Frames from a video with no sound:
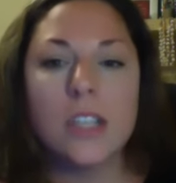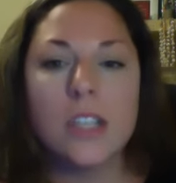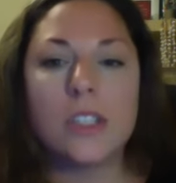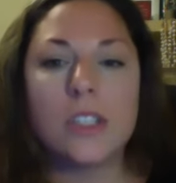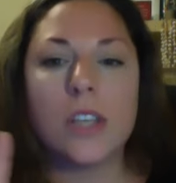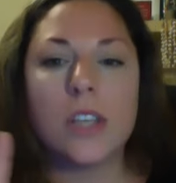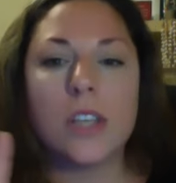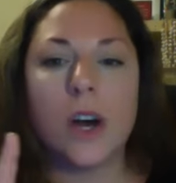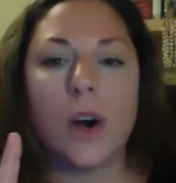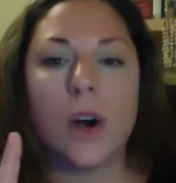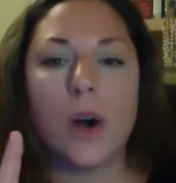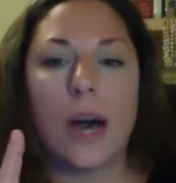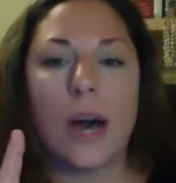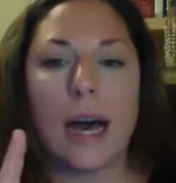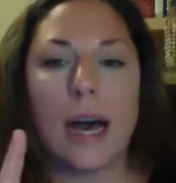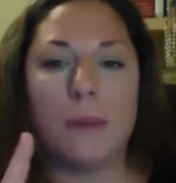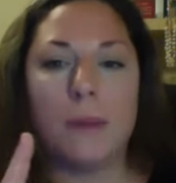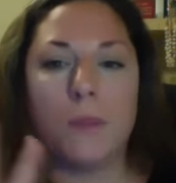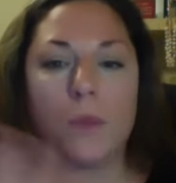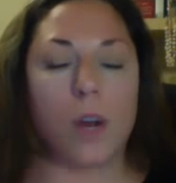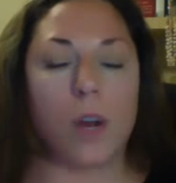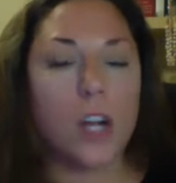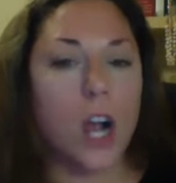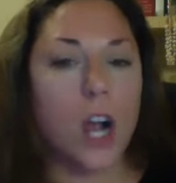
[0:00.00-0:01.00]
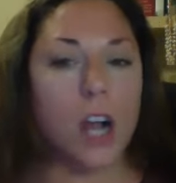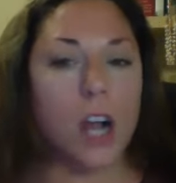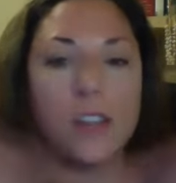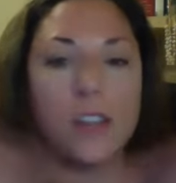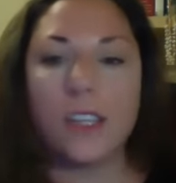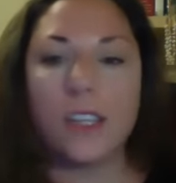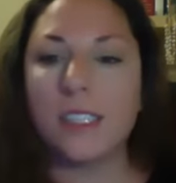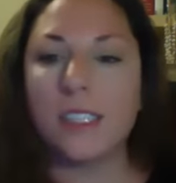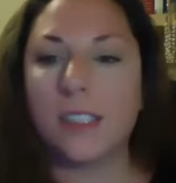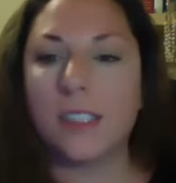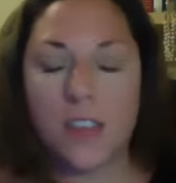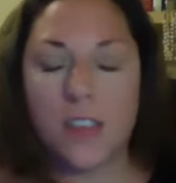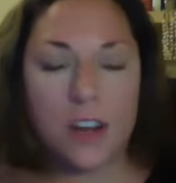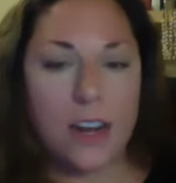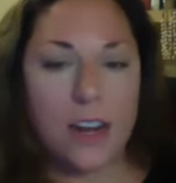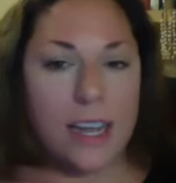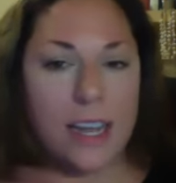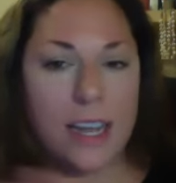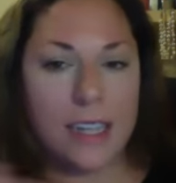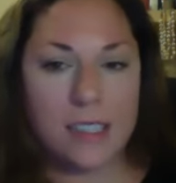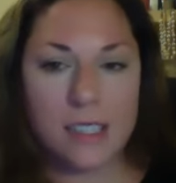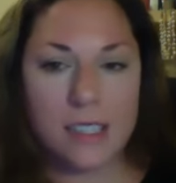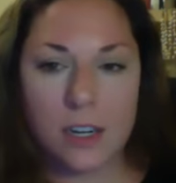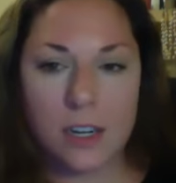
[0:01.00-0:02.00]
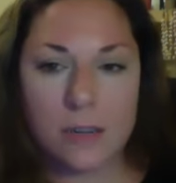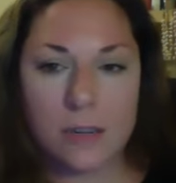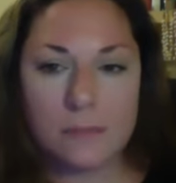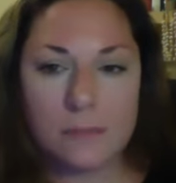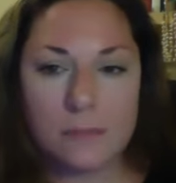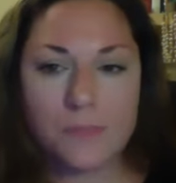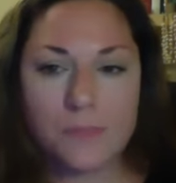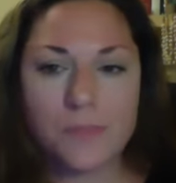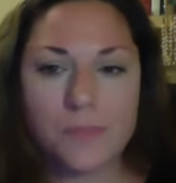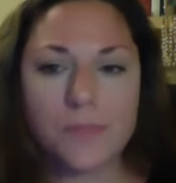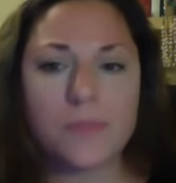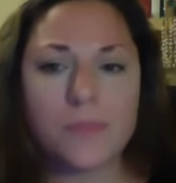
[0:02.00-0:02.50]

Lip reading: So regardless of their answer,